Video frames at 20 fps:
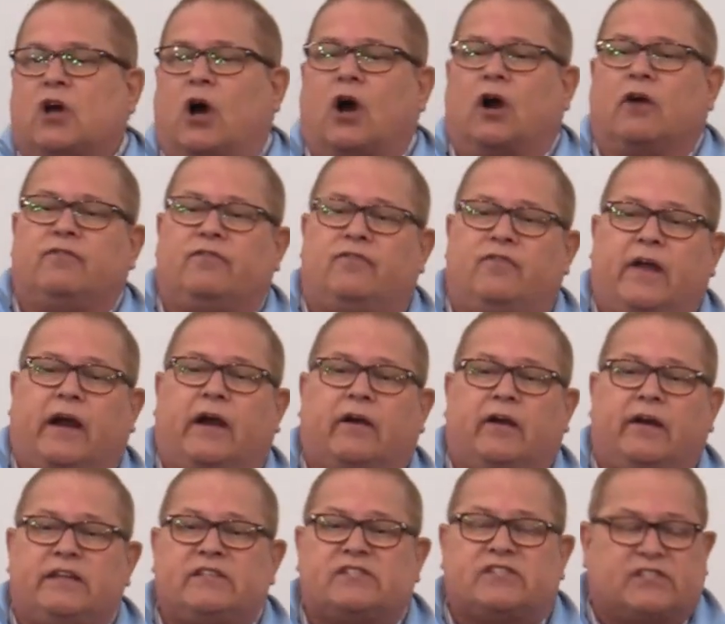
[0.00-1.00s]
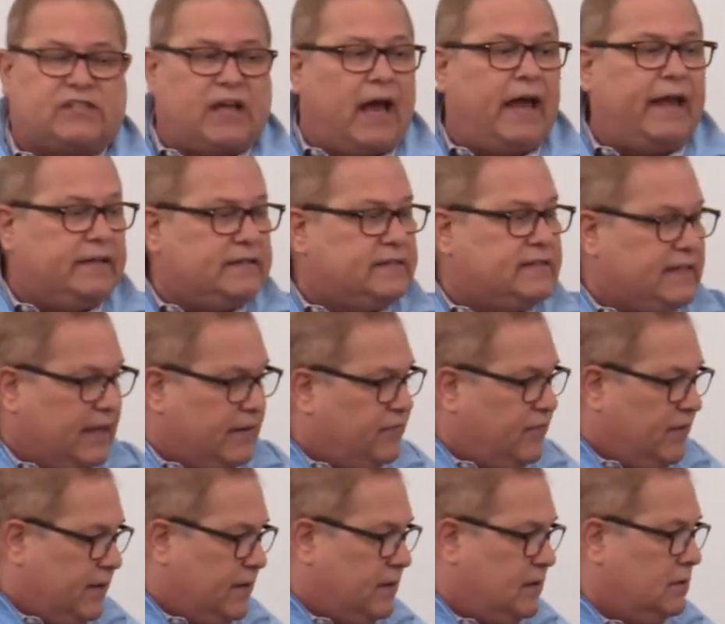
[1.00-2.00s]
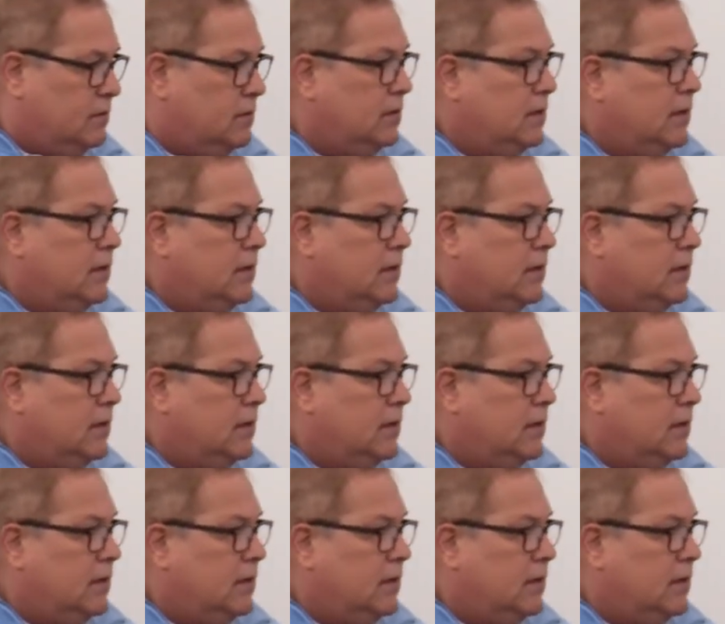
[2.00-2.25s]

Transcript: are very scientific